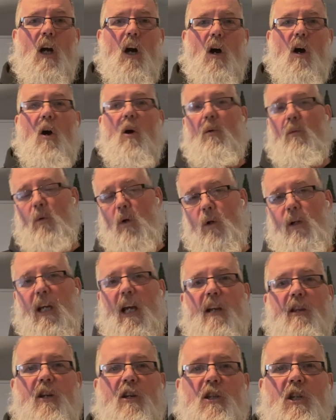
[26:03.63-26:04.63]
Oh,
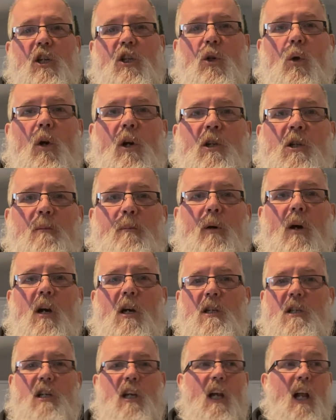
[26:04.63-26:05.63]
okay, there's a shortage of
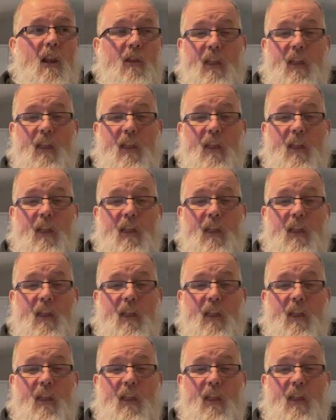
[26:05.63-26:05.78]
parts.